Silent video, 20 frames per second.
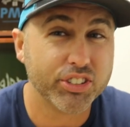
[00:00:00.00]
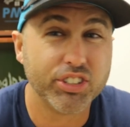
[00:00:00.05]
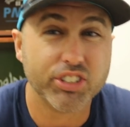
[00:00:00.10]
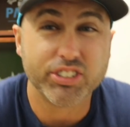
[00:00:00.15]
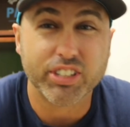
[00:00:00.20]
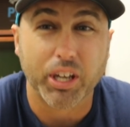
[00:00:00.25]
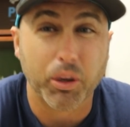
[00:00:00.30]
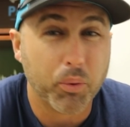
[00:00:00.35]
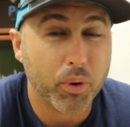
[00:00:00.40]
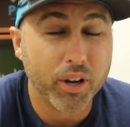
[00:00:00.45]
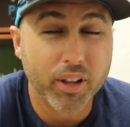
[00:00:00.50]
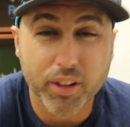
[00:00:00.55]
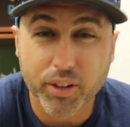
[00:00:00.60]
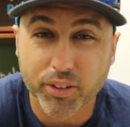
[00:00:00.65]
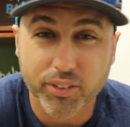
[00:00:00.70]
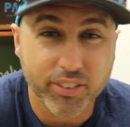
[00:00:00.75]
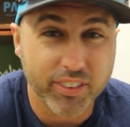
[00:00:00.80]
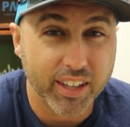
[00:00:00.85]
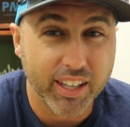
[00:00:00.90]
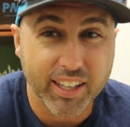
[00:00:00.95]
is just like one of
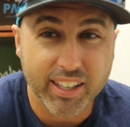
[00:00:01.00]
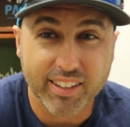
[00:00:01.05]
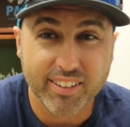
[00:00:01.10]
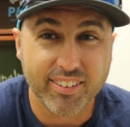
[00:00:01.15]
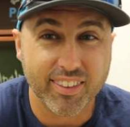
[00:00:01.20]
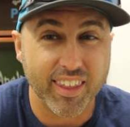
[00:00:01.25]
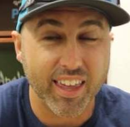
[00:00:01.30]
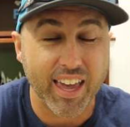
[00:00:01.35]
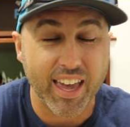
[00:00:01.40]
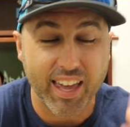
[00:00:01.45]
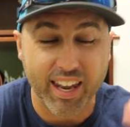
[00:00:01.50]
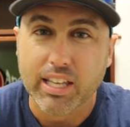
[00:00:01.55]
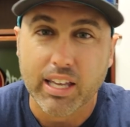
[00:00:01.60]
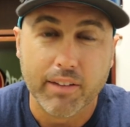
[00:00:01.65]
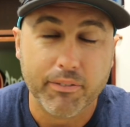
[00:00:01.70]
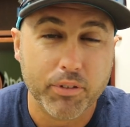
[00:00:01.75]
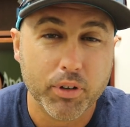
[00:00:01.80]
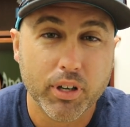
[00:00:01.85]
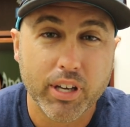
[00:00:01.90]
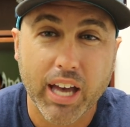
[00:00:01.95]
those things that
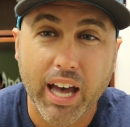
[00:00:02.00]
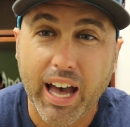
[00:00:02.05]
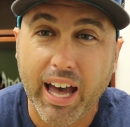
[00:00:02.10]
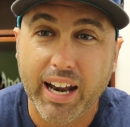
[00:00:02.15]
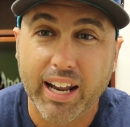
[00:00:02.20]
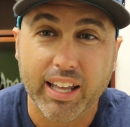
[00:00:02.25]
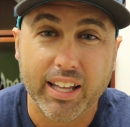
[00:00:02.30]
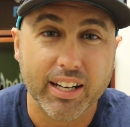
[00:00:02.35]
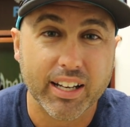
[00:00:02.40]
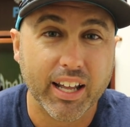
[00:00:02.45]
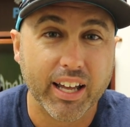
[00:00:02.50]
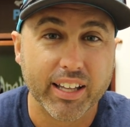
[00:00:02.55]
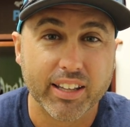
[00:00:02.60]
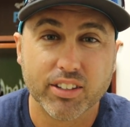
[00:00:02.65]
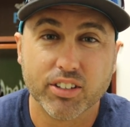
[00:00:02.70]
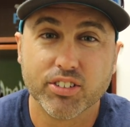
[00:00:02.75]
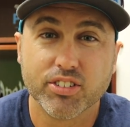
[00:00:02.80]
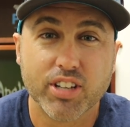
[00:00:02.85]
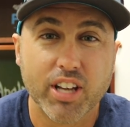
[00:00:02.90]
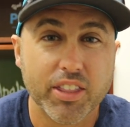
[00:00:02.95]
if you got it, like
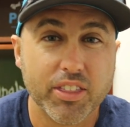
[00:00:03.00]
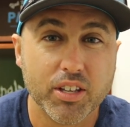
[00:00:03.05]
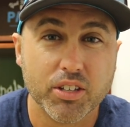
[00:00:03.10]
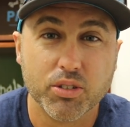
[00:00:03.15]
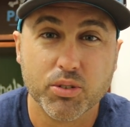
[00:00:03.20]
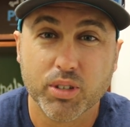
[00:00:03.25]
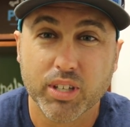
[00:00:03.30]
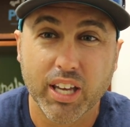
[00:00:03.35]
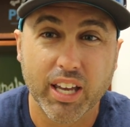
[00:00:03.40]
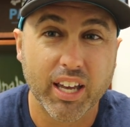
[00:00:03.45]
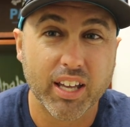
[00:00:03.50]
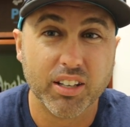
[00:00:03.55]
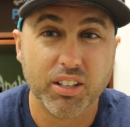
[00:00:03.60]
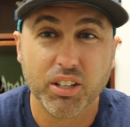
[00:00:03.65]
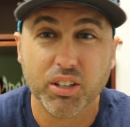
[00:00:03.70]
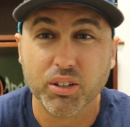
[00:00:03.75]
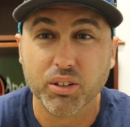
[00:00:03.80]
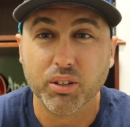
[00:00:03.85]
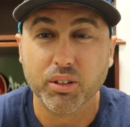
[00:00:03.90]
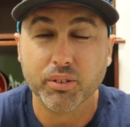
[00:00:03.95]
there's nothing you can't
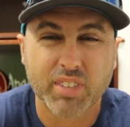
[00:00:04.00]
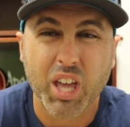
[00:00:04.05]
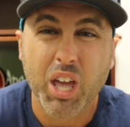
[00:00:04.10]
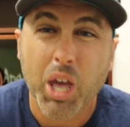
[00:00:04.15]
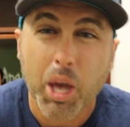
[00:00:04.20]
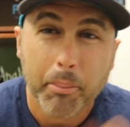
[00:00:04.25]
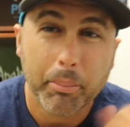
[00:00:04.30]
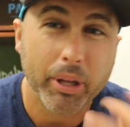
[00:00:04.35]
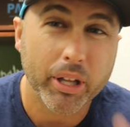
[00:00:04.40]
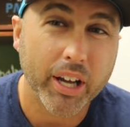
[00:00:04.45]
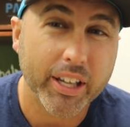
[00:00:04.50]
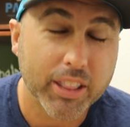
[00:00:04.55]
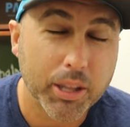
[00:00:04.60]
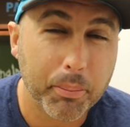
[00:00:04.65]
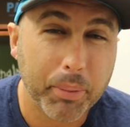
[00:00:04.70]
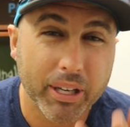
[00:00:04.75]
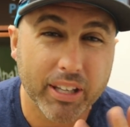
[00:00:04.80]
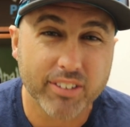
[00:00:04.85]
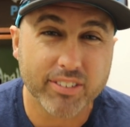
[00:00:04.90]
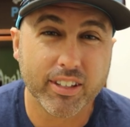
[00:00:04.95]
do. But like the
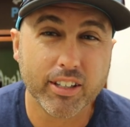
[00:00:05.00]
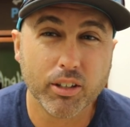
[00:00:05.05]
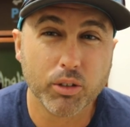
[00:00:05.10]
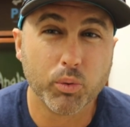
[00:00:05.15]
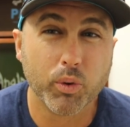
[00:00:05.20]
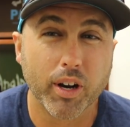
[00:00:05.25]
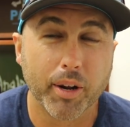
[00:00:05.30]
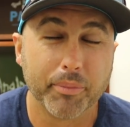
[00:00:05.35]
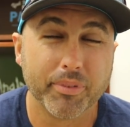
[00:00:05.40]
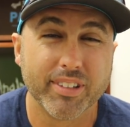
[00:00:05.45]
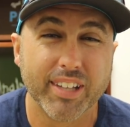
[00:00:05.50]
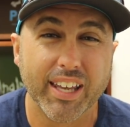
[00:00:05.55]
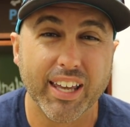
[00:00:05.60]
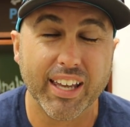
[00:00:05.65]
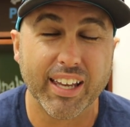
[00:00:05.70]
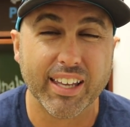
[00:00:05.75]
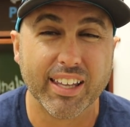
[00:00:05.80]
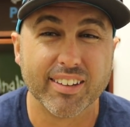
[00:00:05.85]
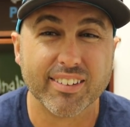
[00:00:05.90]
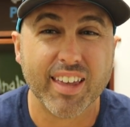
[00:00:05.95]
biggest thing is what I'm
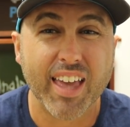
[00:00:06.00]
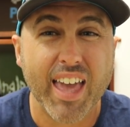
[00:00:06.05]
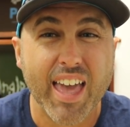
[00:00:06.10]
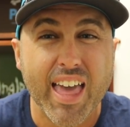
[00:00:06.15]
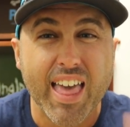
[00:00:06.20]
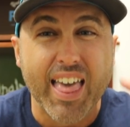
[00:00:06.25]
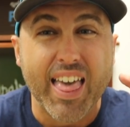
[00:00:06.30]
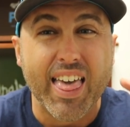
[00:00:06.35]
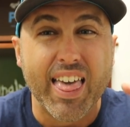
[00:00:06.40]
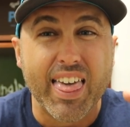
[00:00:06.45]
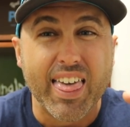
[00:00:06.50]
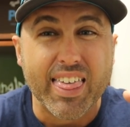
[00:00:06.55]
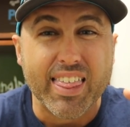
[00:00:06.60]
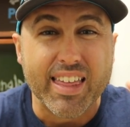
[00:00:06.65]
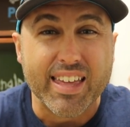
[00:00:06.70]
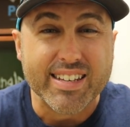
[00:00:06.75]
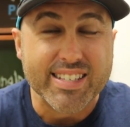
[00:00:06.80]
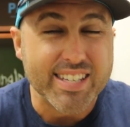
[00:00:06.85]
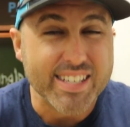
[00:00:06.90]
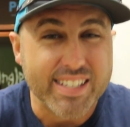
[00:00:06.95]
saying is,
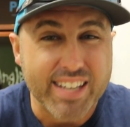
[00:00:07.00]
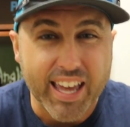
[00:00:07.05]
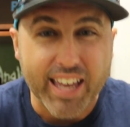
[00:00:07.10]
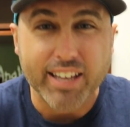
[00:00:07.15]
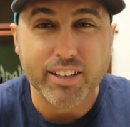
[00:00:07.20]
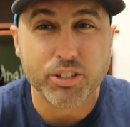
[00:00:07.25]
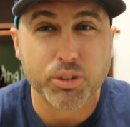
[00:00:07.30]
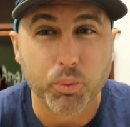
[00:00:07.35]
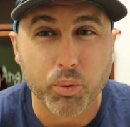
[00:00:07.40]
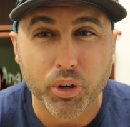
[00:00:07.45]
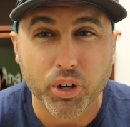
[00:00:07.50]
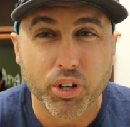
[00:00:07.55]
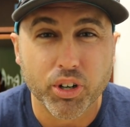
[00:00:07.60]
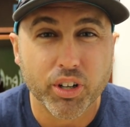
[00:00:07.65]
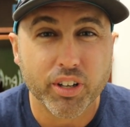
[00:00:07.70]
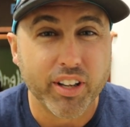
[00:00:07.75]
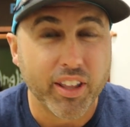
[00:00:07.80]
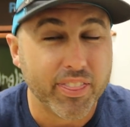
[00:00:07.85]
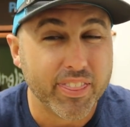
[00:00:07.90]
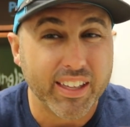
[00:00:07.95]
in today's
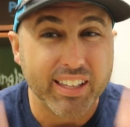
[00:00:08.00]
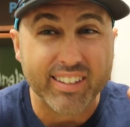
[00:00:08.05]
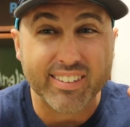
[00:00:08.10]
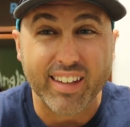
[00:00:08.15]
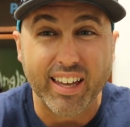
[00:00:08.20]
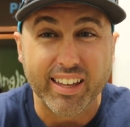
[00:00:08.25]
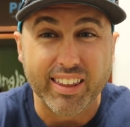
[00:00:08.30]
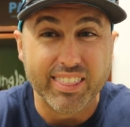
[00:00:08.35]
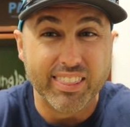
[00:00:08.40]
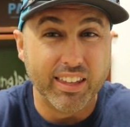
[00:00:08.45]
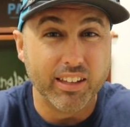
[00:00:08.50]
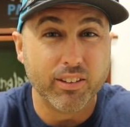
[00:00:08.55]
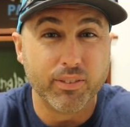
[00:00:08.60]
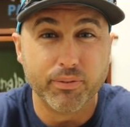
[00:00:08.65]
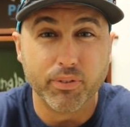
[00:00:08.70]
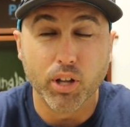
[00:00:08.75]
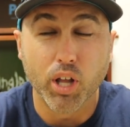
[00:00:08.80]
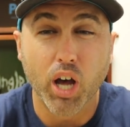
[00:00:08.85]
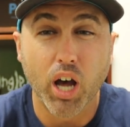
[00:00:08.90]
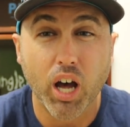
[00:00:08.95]
world, things like this
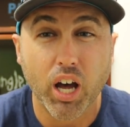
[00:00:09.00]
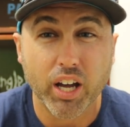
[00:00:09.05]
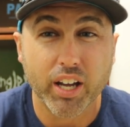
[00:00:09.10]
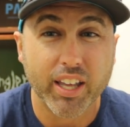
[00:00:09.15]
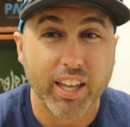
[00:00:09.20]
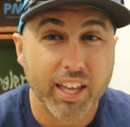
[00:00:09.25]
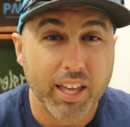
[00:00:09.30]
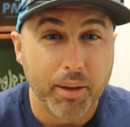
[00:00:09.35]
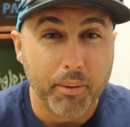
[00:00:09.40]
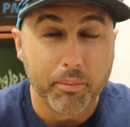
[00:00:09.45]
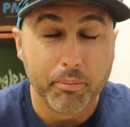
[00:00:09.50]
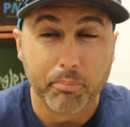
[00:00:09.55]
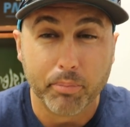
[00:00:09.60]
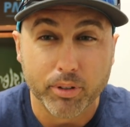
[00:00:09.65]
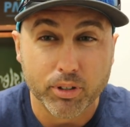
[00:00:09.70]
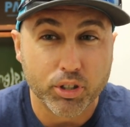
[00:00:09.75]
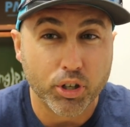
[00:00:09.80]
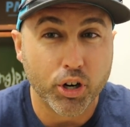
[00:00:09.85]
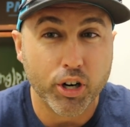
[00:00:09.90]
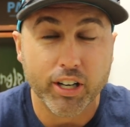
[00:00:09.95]
vlog,
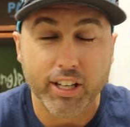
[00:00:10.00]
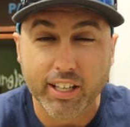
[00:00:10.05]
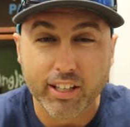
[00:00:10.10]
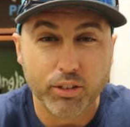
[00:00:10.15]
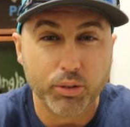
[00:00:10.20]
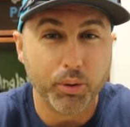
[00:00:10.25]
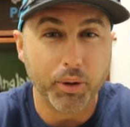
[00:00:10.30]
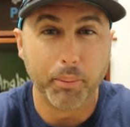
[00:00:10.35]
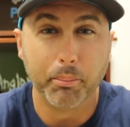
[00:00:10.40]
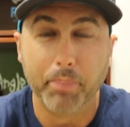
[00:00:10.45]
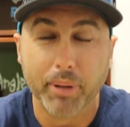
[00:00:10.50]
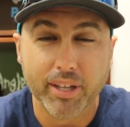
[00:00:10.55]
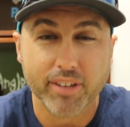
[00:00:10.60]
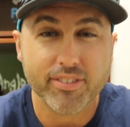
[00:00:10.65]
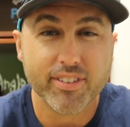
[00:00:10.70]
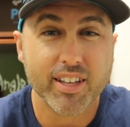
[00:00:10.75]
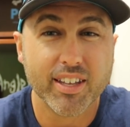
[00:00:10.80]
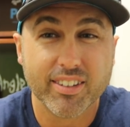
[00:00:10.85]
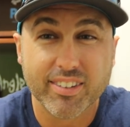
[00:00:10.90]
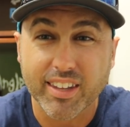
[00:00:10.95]
but turning into a
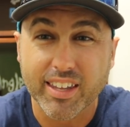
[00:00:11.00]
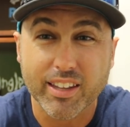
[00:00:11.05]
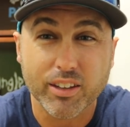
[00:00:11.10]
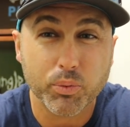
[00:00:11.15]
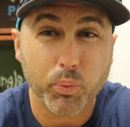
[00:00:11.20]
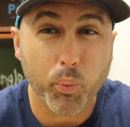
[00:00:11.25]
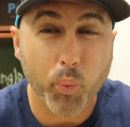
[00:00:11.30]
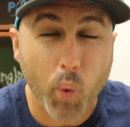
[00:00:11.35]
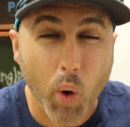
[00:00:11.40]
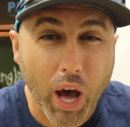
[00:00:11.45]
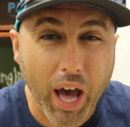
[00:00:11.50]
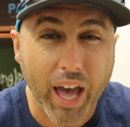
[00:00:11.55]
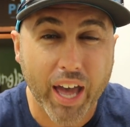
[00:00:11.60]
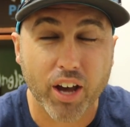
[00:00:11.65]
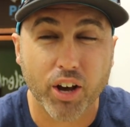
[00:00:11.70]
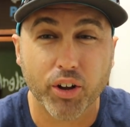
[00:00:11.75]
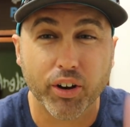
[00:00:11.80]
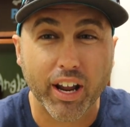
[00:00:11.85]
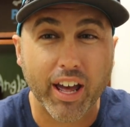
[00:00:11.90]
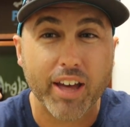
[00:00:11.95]
business, it's
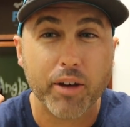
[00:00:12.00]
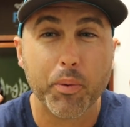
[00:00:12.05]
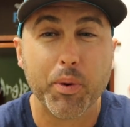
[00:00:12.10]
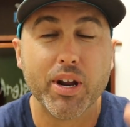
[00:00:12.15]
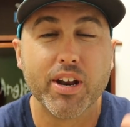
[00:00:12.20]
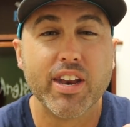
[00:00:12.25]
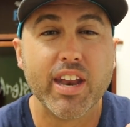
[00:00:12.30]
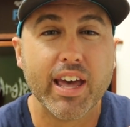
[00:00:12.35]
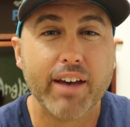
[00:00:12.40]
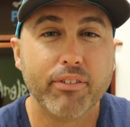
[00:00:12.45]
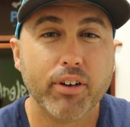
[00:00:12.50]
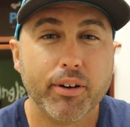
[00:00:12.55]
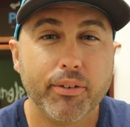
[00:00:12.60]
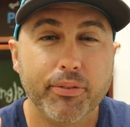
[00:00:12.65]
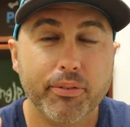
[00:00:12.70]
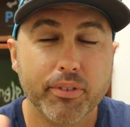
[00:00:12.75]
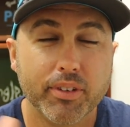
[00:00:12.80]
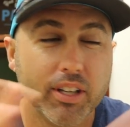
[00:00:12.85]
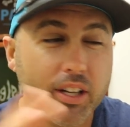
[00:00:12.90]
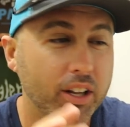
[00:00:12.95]
wild. I would have never,
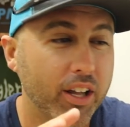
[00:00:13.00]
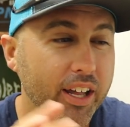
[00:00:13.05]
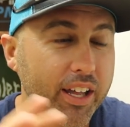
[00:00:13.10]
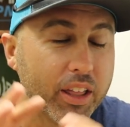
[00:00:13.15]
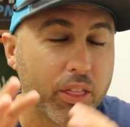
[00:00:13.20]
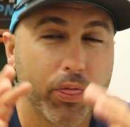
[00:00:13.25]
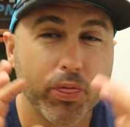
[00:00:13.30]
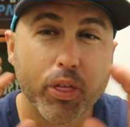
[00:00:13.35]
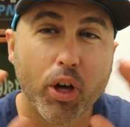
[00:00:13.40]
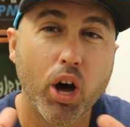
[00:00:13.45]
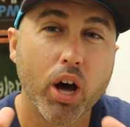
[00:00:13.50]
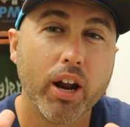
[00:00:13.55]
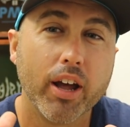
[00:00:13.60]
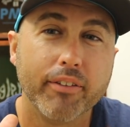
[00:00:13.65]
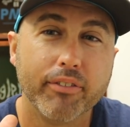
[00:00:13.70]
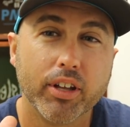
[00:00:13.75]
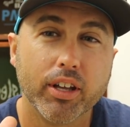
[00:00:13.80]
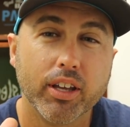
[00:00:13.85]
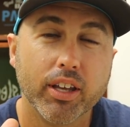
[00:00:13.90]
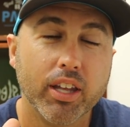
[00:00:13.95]
you know, like thought
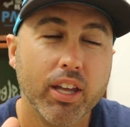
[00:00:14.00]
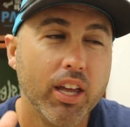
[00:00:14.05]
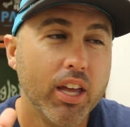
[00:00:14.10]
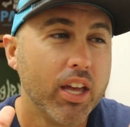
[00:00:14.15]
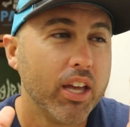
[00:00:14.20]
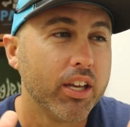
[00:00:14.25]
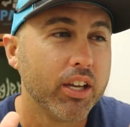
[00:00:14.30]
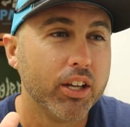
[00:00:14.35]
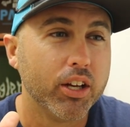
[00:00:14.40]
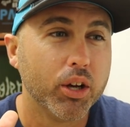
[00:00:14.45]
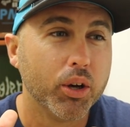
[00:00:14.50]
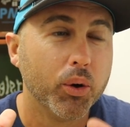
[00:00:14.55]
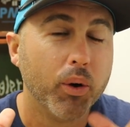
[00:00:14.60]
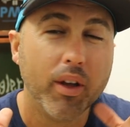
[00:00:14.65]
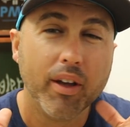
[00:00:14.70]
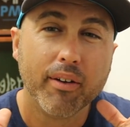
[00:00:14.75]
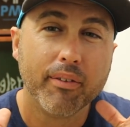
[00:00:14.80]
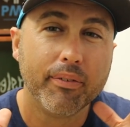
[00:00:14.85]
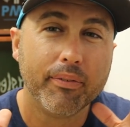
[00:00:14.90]
of it, you know,